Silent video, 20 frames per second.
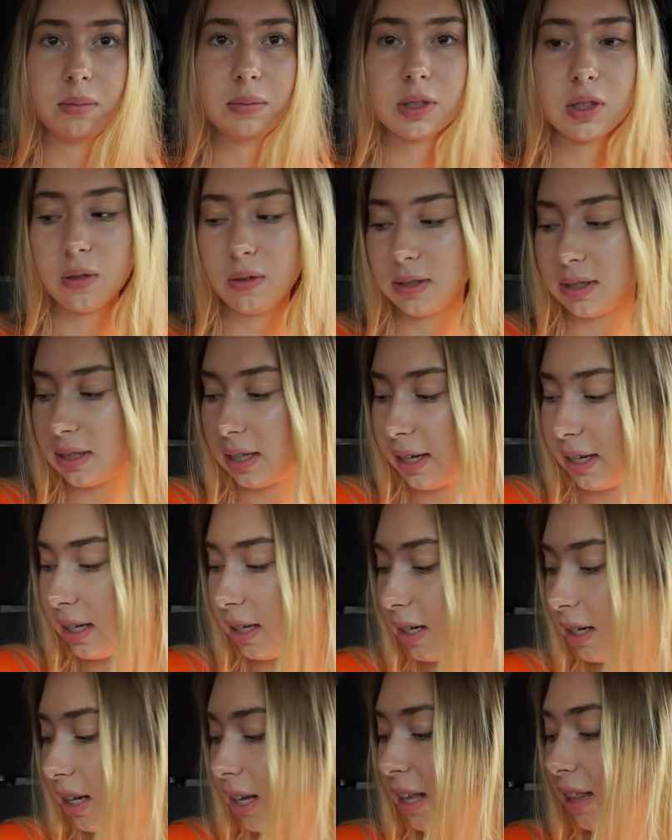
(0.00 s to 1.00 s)
I'm so
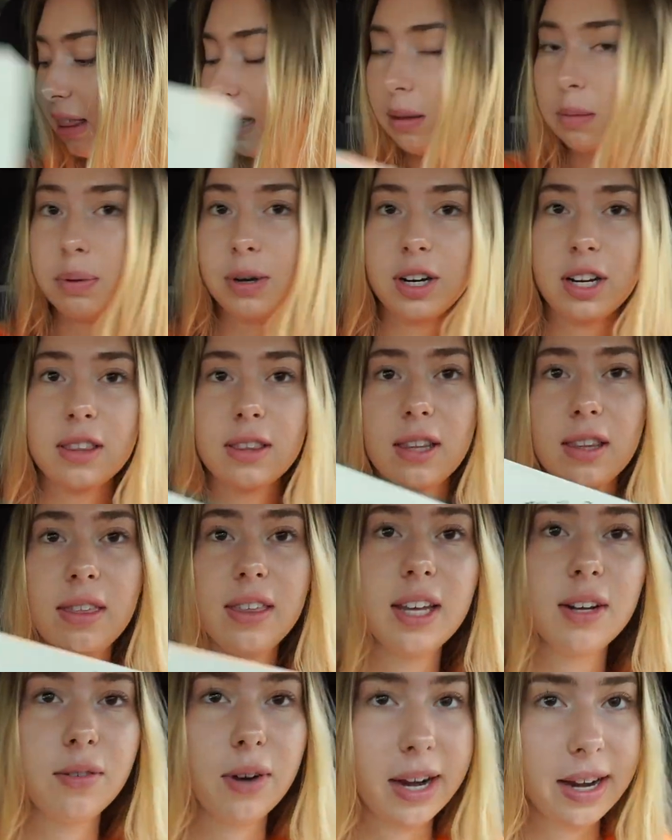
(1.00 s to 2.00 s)
excited. Let me put in the
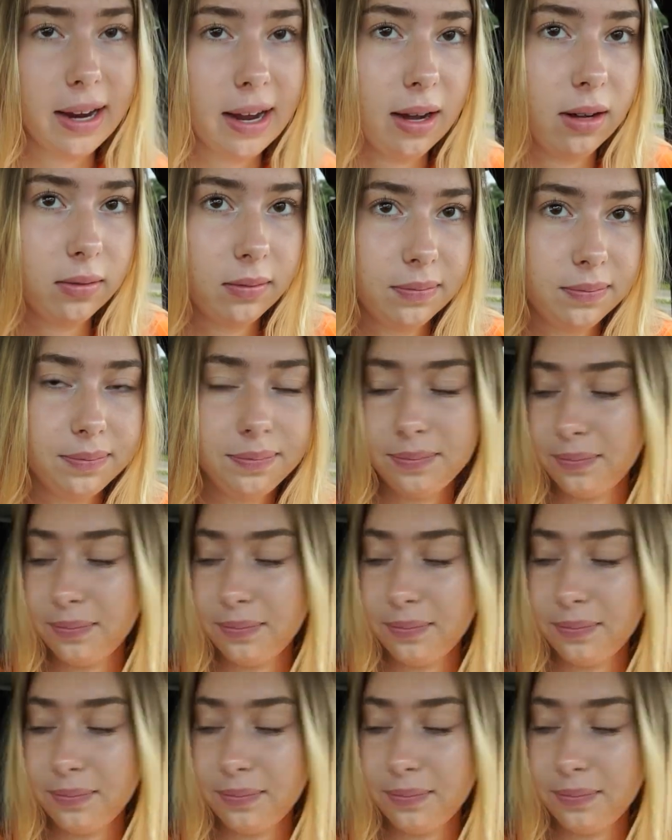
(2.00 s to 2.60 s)
thing right now.